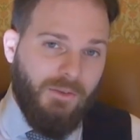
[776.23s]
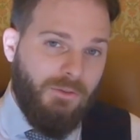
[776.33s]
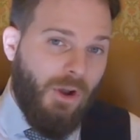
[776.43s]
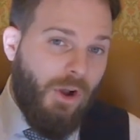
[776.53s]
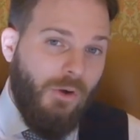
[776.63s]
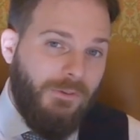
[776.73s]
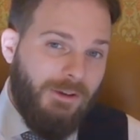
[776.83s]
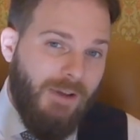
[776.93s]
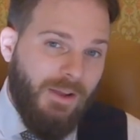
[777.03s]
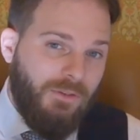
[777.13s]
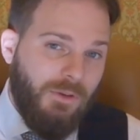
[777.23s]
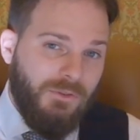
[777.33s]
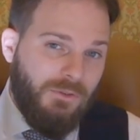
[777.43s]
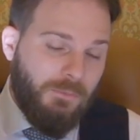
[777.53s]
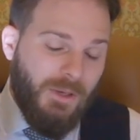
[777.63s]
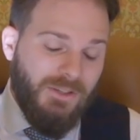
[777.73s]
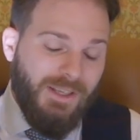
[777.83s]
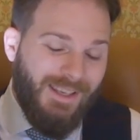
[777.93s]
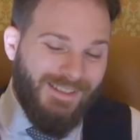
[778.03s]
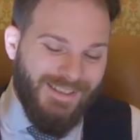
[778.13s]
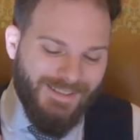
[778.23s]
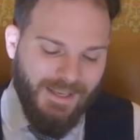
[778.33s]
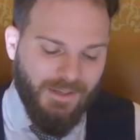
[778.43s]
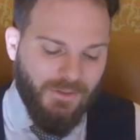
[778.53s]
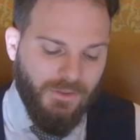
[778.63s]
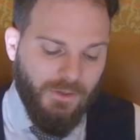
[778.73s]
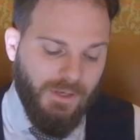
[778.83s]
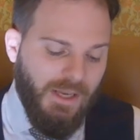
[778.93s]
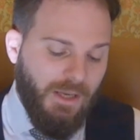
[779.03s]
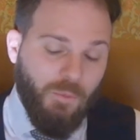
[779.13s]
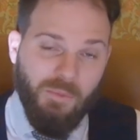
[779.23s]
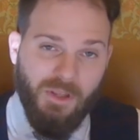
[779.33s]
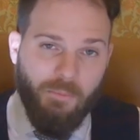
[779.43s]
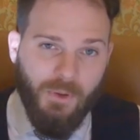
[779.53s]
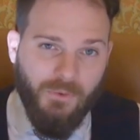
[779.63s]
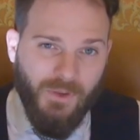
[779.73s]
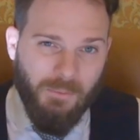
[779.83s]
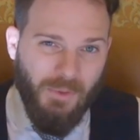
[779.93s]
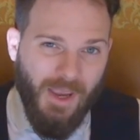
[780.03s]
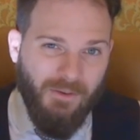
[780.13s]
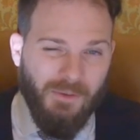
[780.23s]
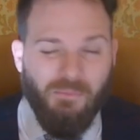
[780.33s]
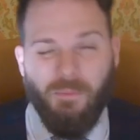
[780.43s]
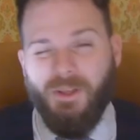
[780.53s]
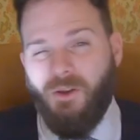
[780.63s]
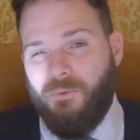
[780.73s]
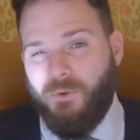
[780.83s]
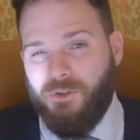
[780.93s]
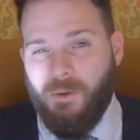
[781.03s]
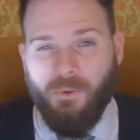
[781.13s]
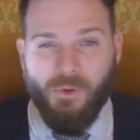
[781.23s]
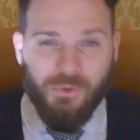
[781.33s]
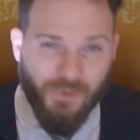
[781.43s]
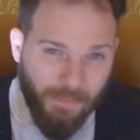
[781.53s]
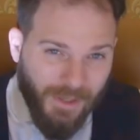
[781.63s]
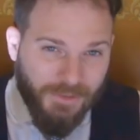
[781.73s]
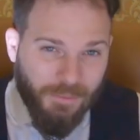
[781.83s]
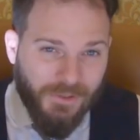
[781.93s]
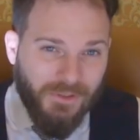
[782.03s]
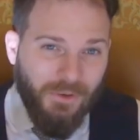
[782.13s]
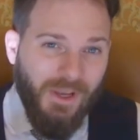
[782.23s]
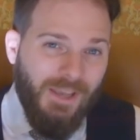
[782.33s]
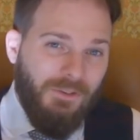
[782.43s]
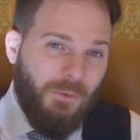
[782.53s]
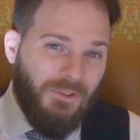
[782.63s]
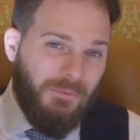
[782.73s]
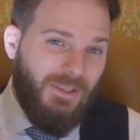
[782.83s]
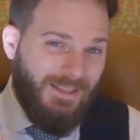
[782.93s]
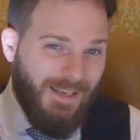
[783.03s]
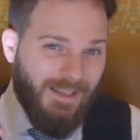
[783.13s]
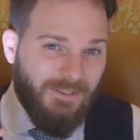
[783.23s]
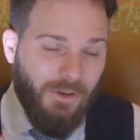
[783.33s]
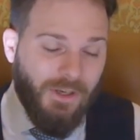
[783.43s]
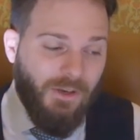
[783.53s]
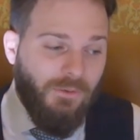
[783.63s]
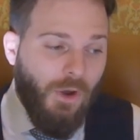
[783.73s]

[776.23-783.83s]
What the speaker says: coffee ground notes you especially get in the second third, it would be the perfect pairing. Probably go for a double or a triple espresso if you want something to last long enough,